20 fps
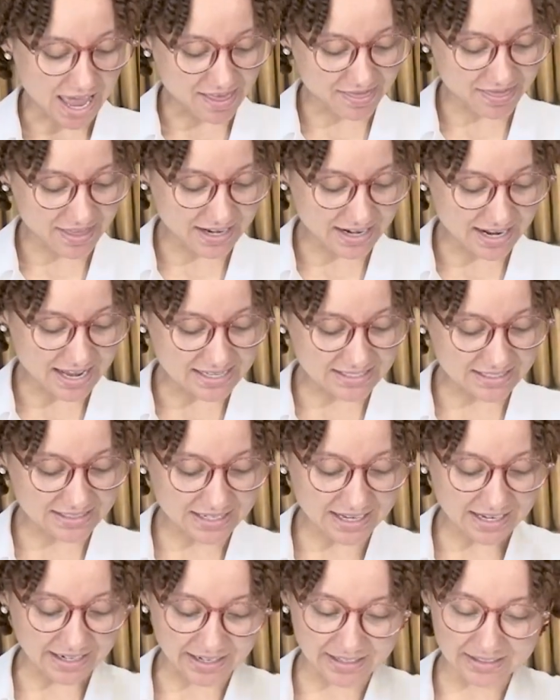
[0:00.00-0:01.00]
And then as a
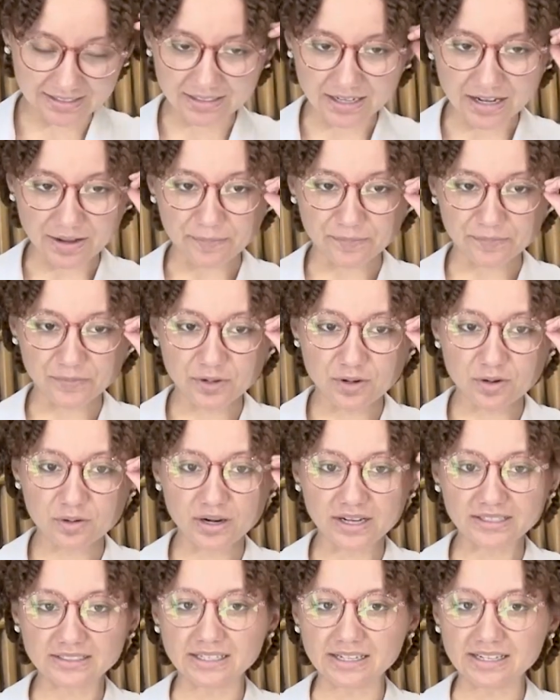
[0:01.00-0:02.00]
director,
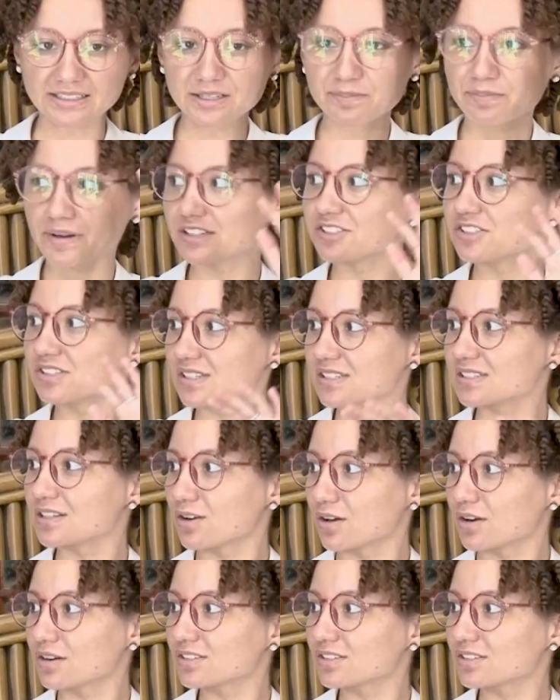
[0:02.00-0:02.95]
like directing pageants, there's a lot